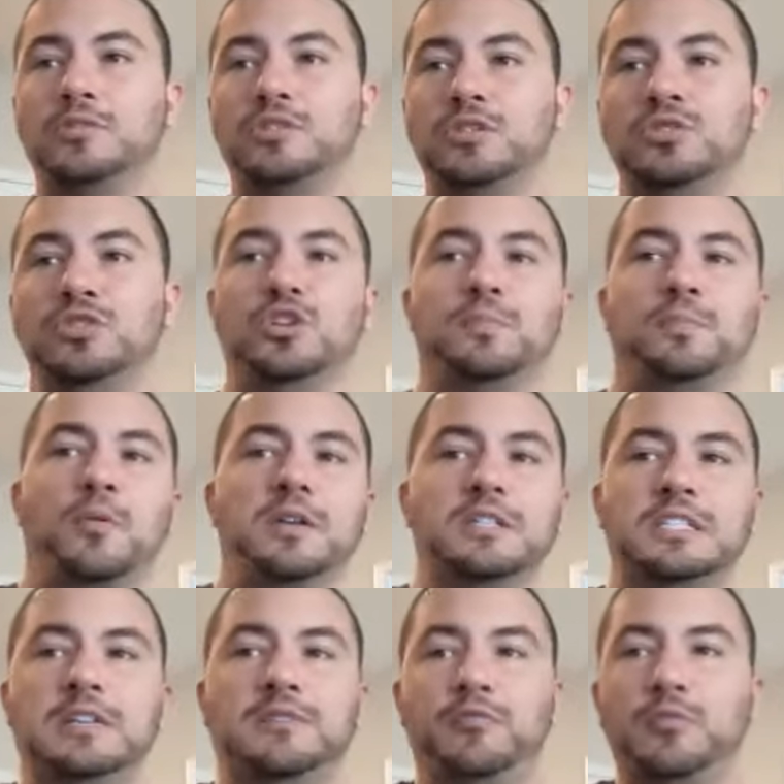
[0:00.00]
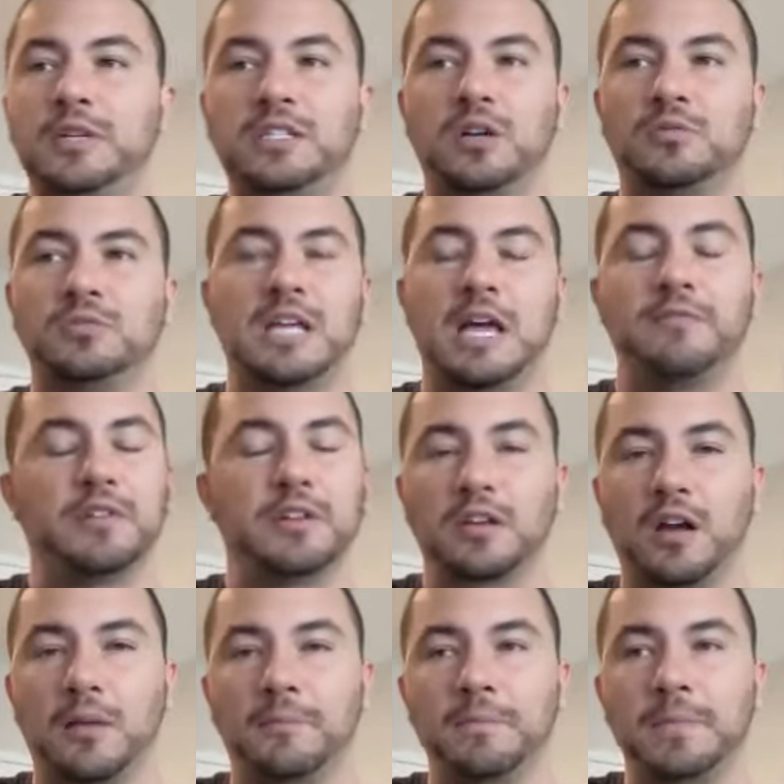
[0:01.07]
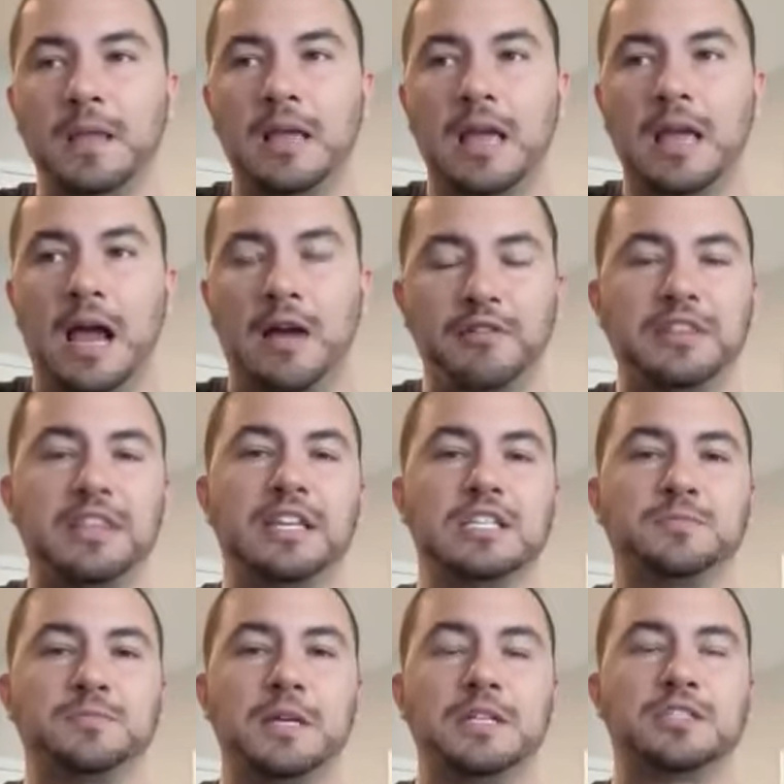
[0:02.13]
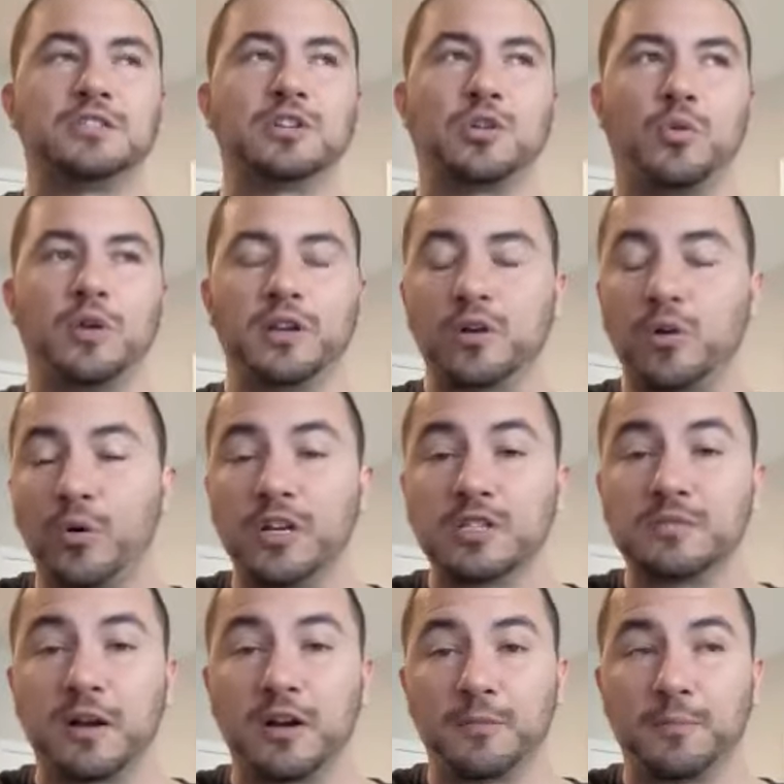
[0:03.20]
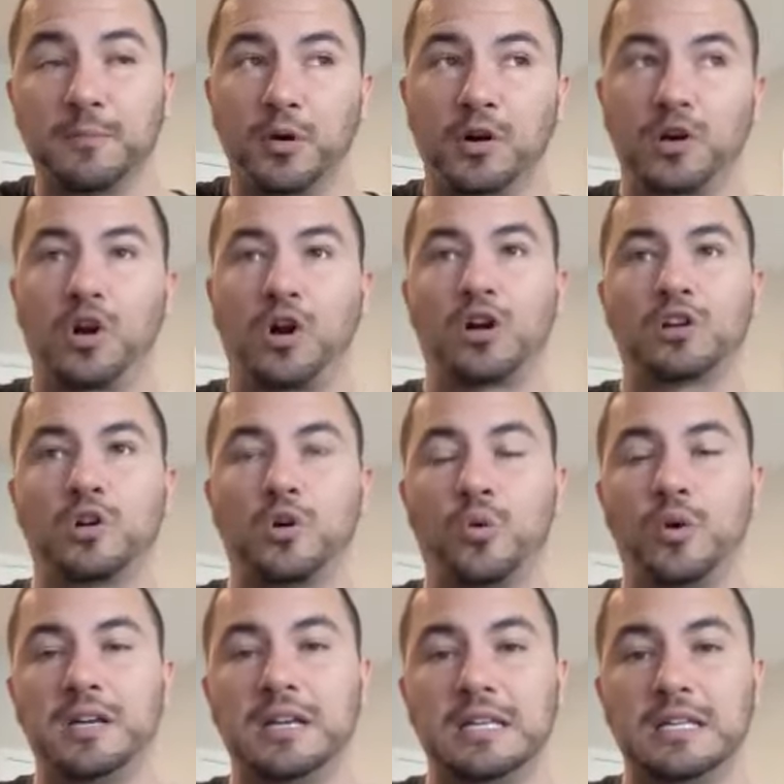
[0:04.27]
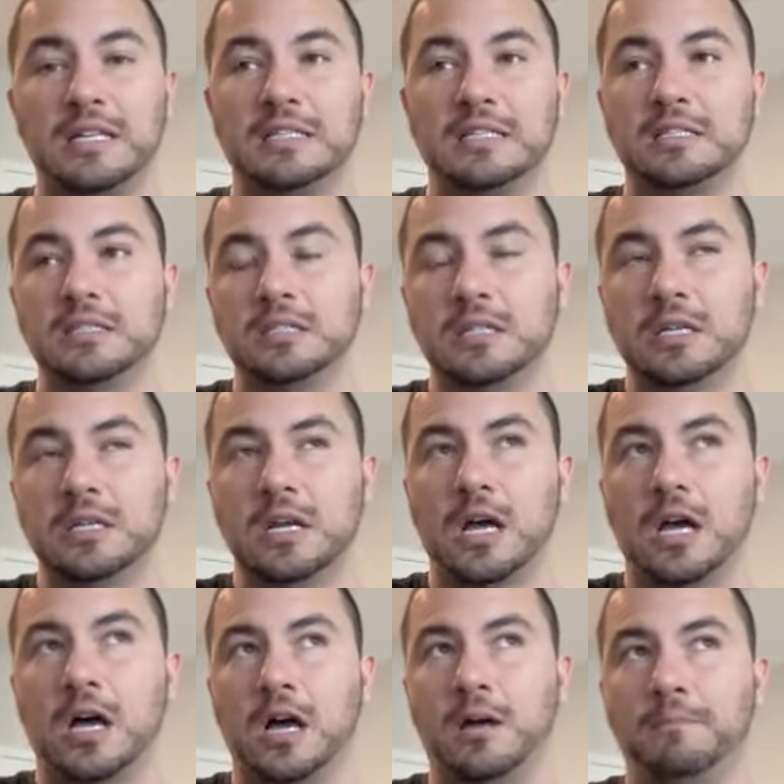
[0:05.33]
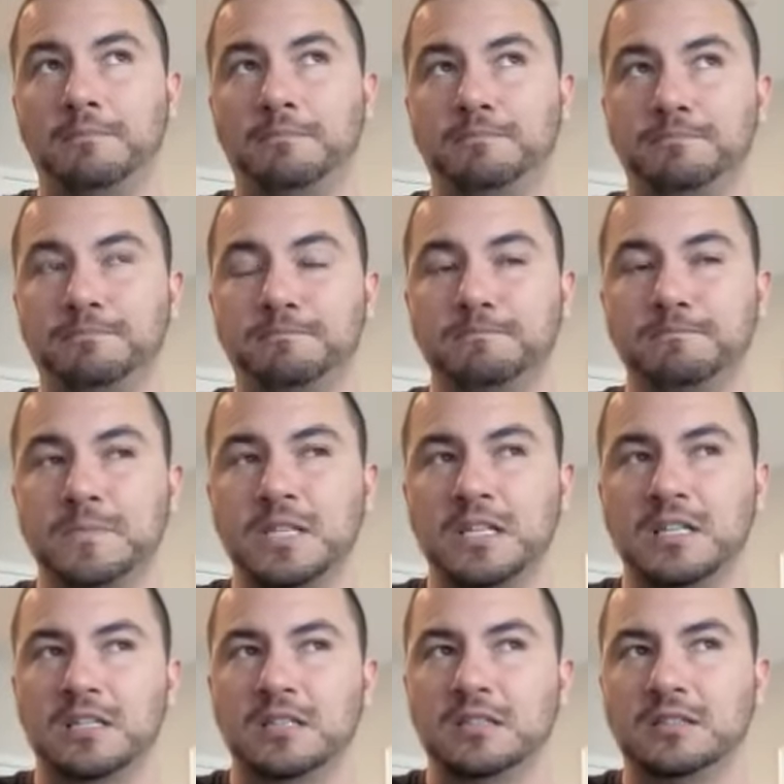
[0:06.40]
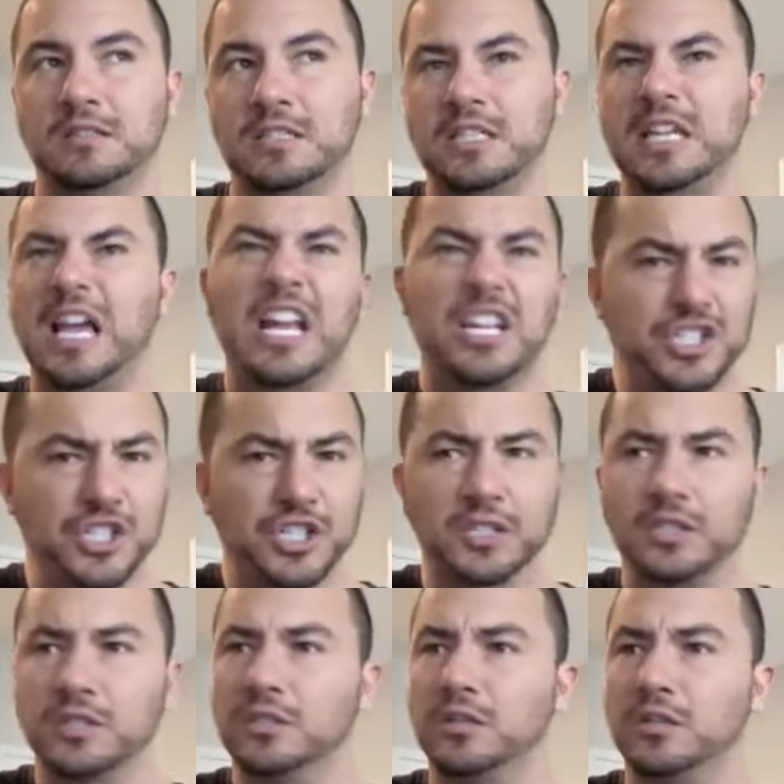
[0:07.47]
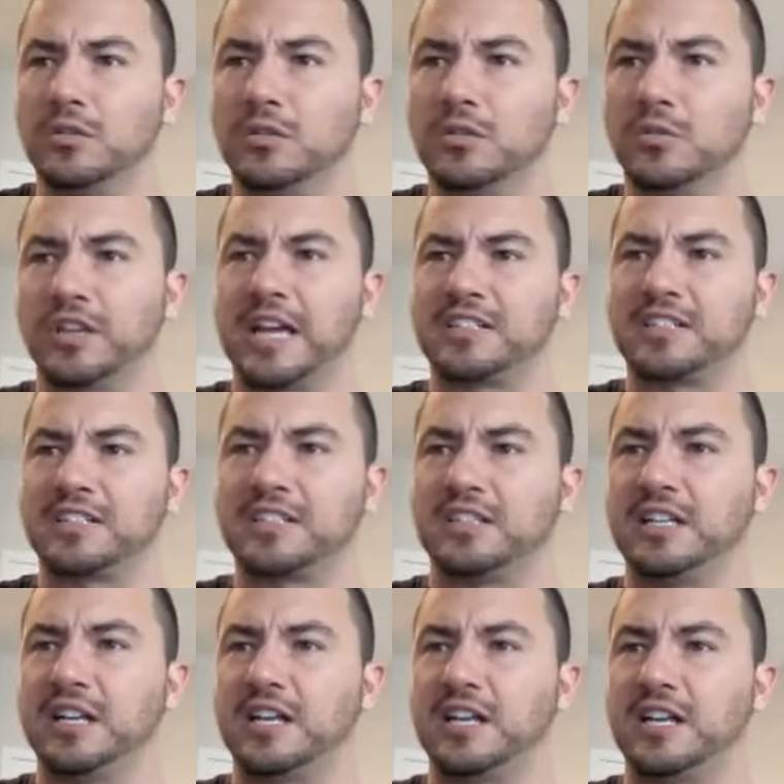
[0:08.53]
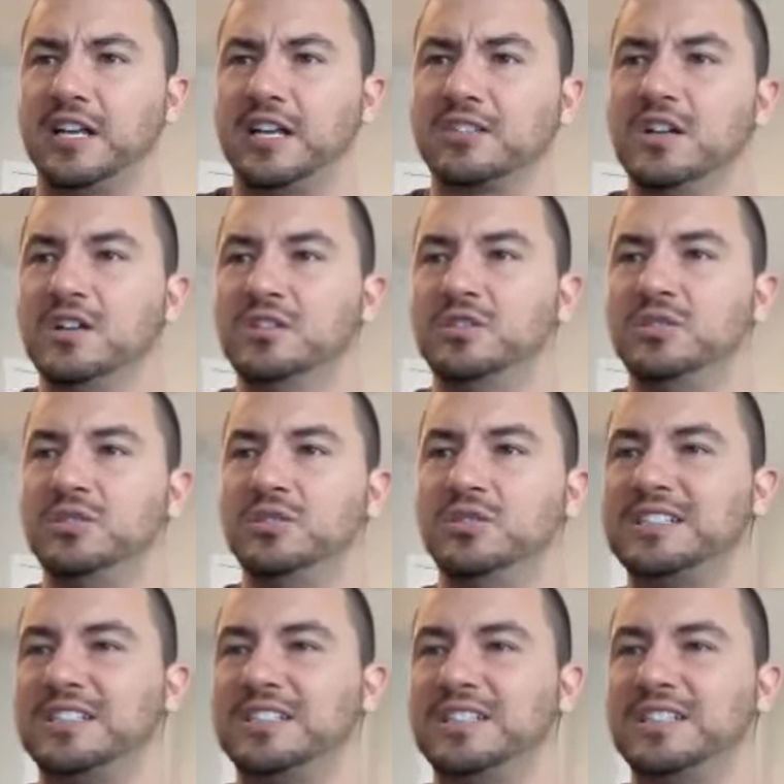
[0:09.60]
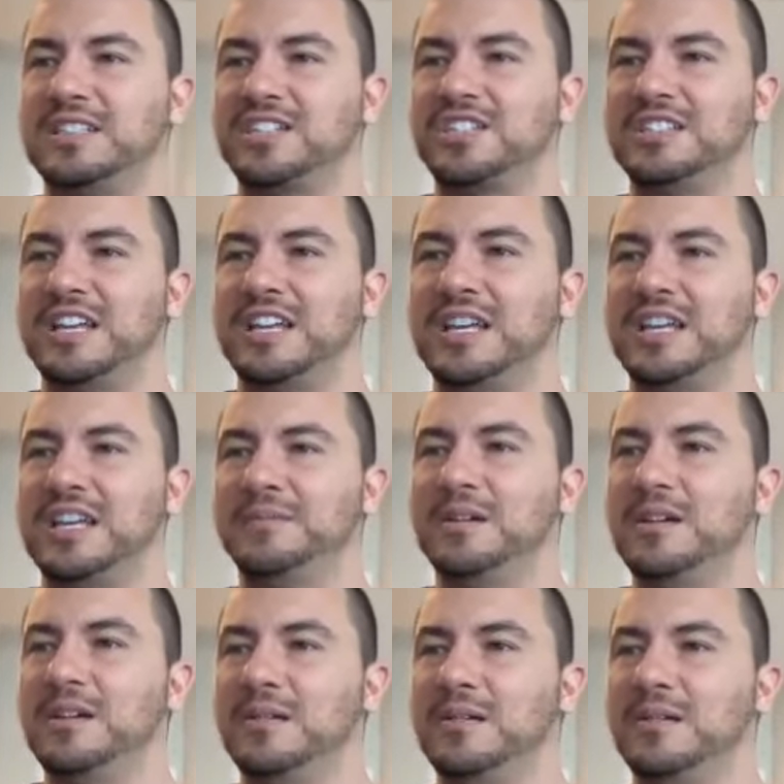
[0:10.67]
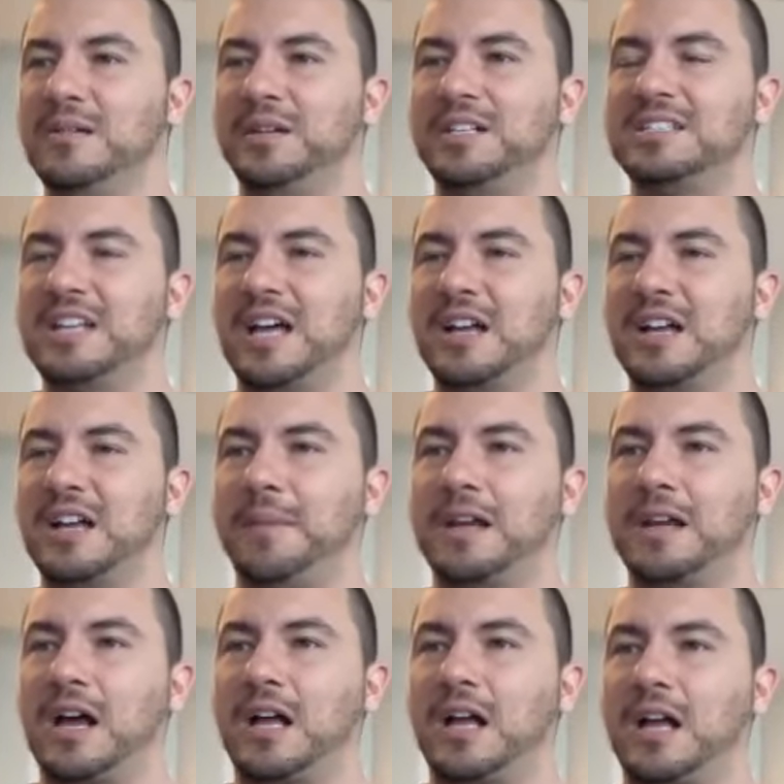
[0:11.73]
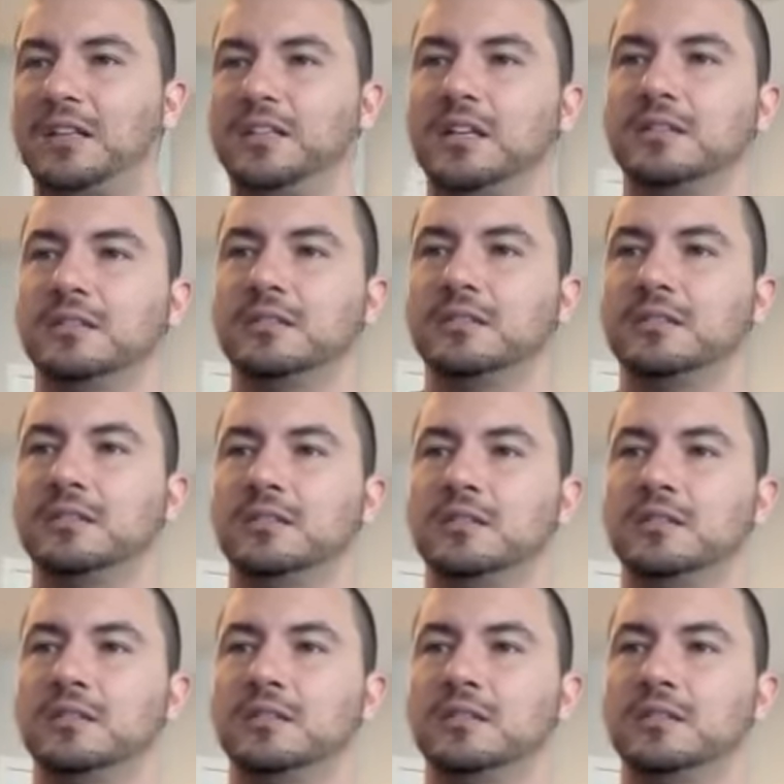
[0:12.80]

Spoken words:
So to your point, Eve, we don't have income. Everything is based on the coin. Coin is my report card. Coin is the engine or the gasoline, I guess. Tuesday is election day, but it's not a bank holiday.